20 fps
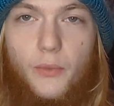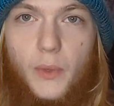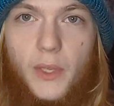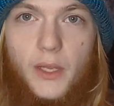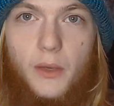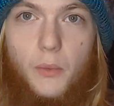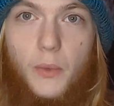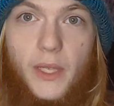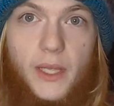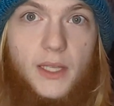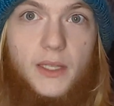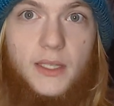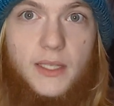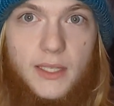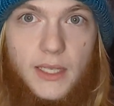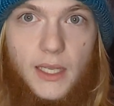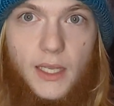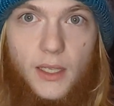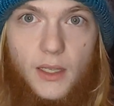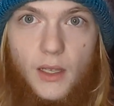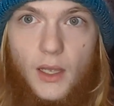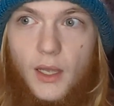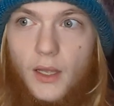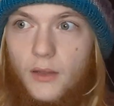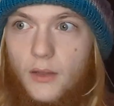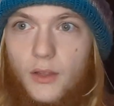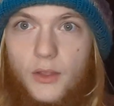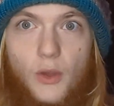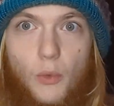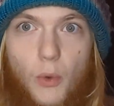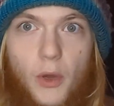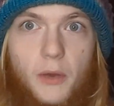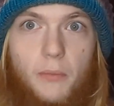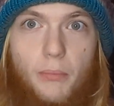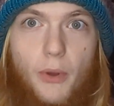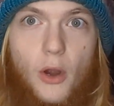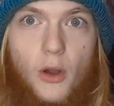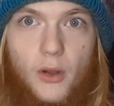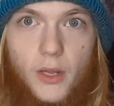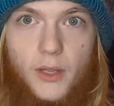we can see that the
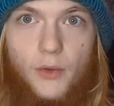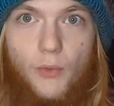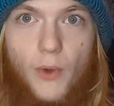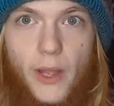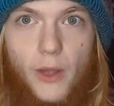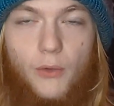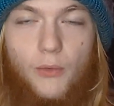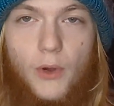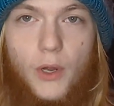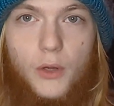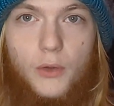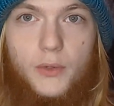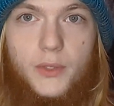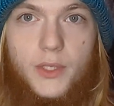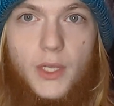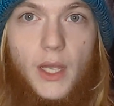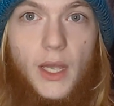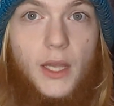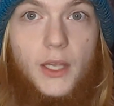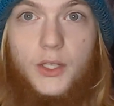one-party railroads.